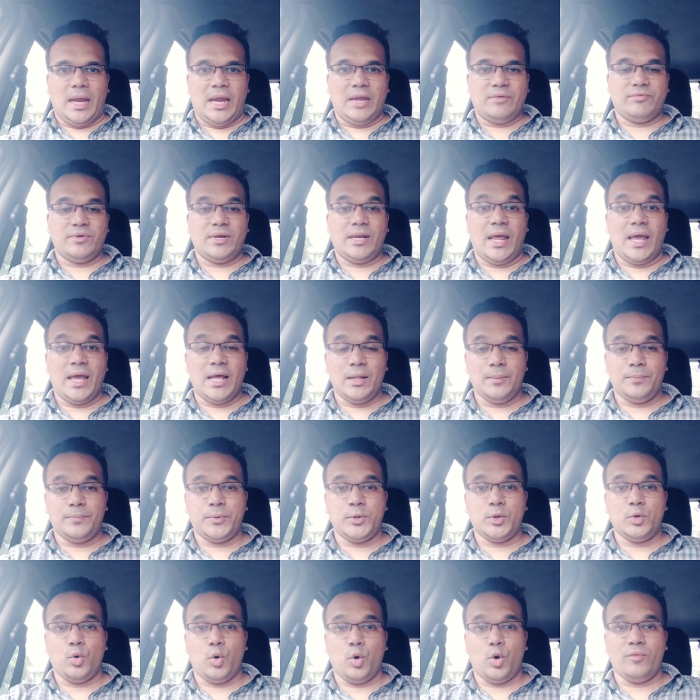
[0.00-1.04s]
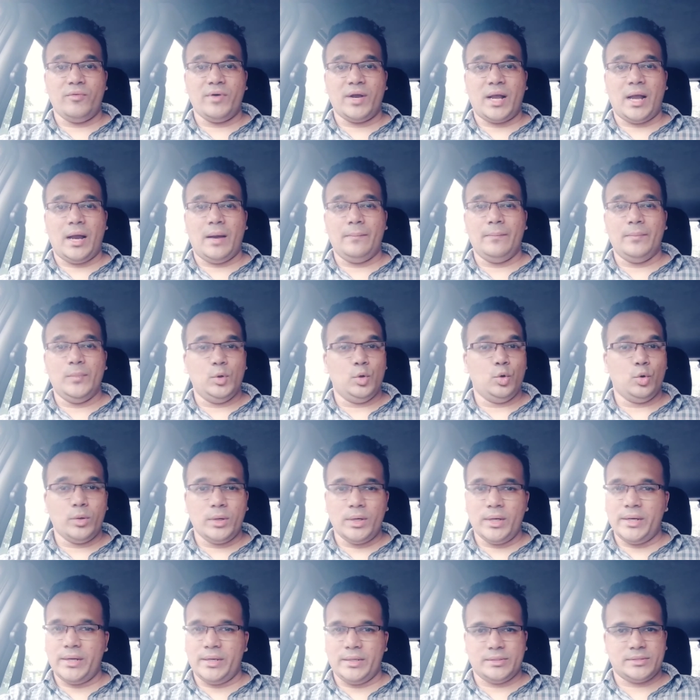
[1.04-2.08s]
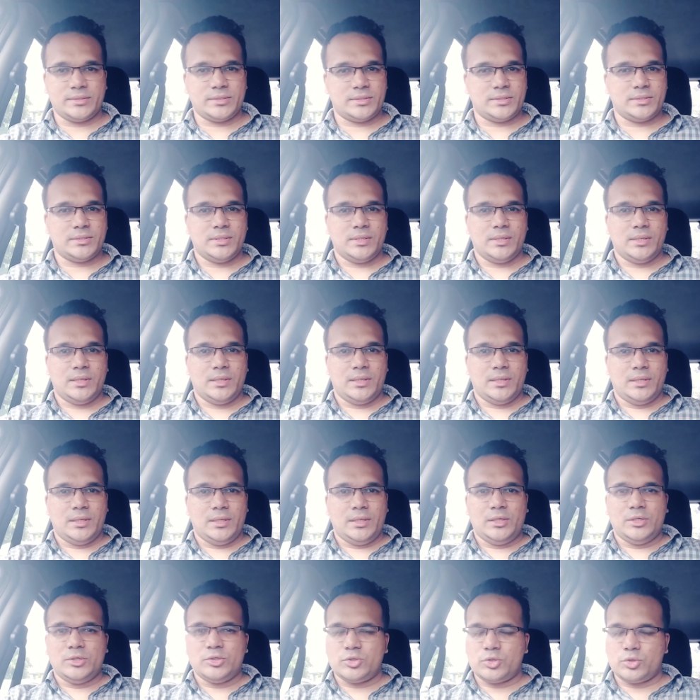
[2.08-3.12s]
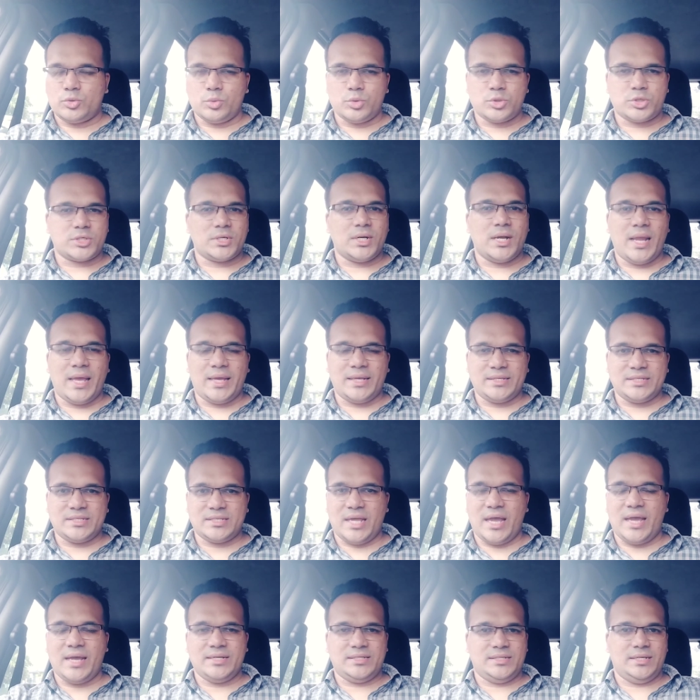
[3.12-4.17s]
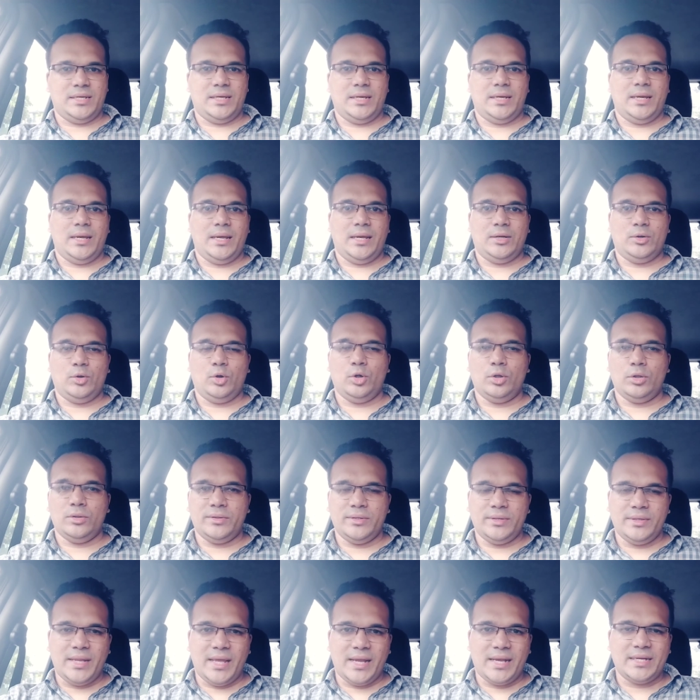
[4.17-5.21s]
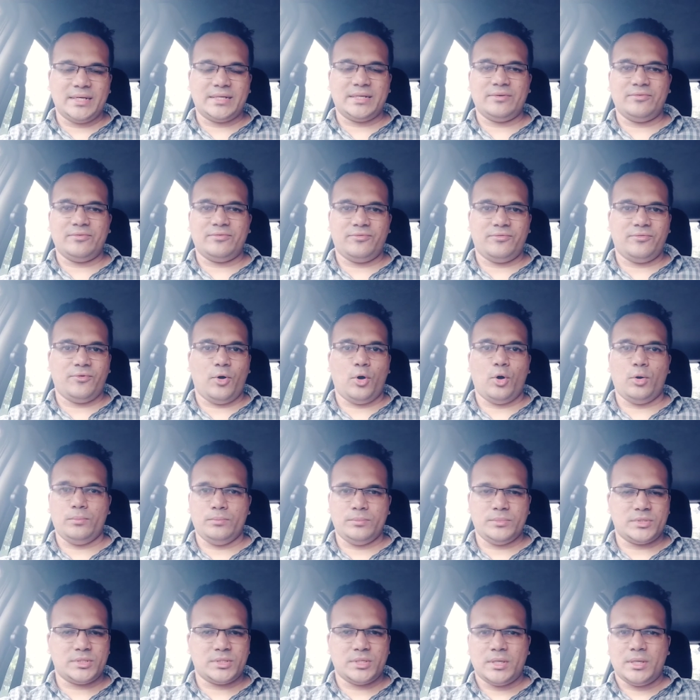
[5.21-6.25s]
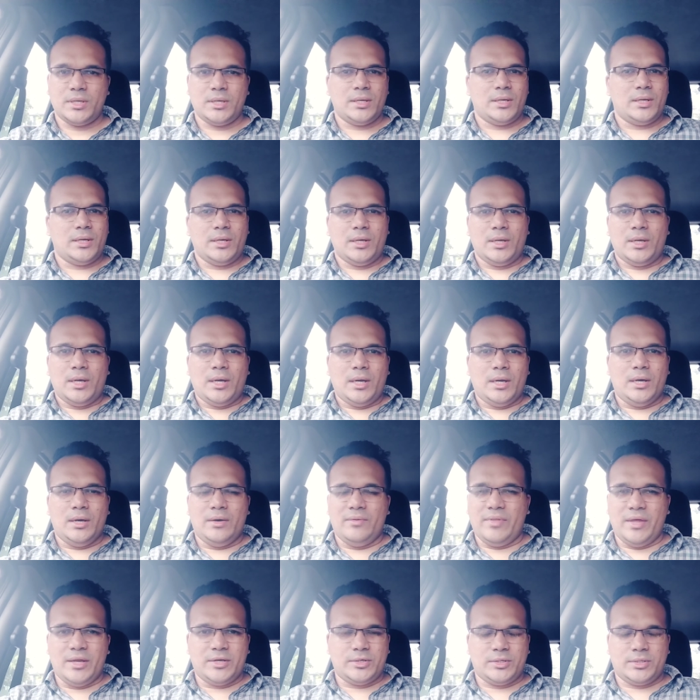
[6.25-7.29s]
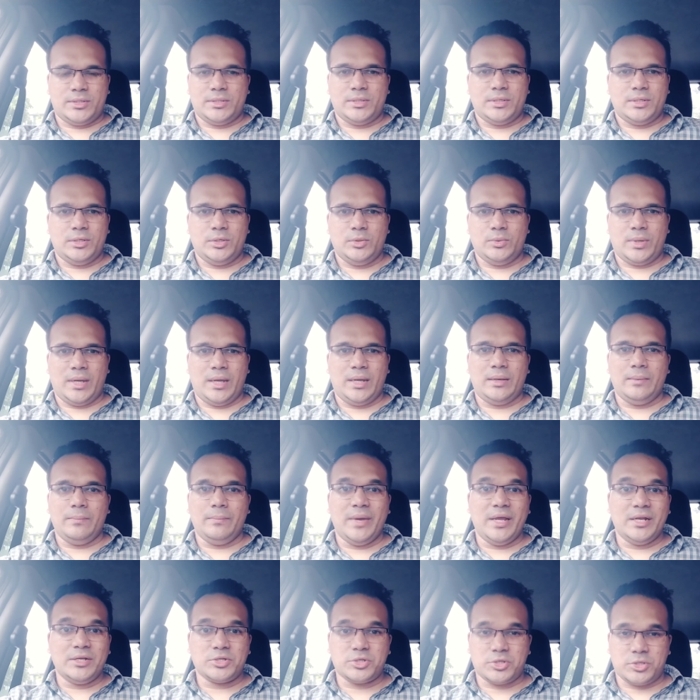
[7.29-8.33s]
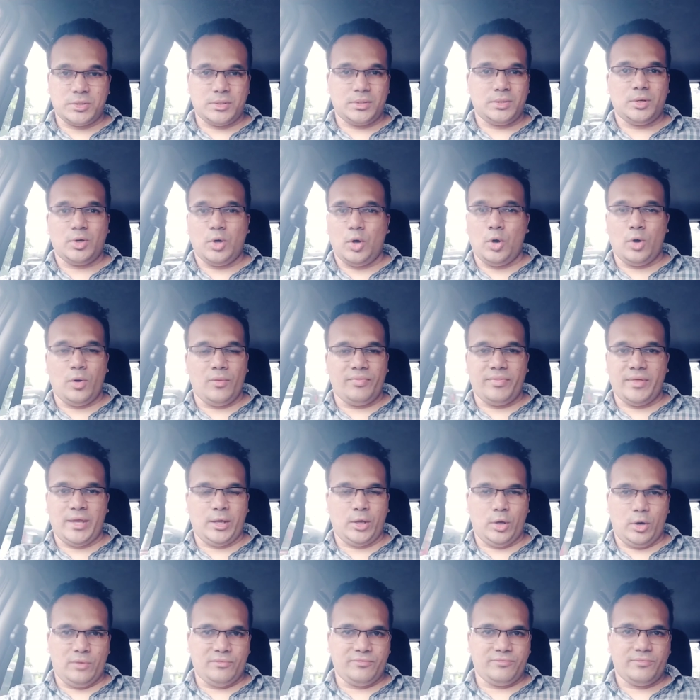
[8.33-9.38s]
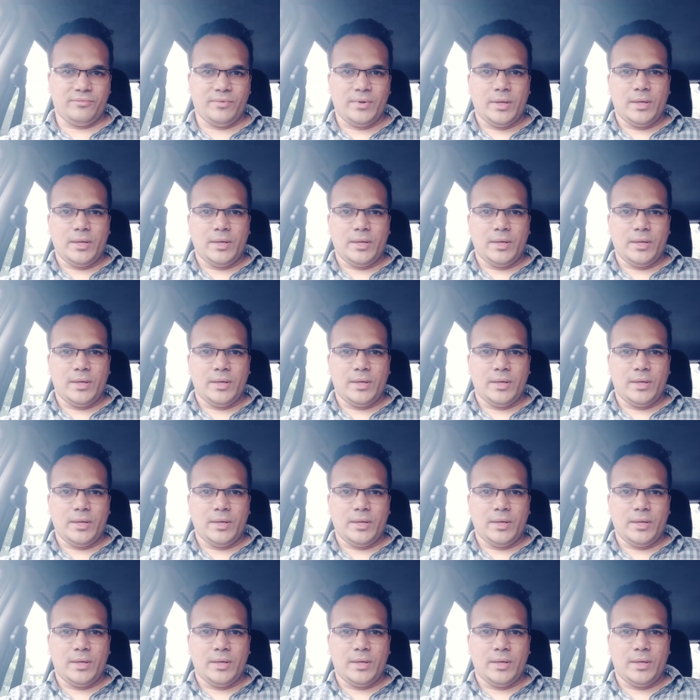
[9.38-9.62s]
it will help you overcome loneliness, social anxiety, and all the negative forms uh, that you can mention or think of.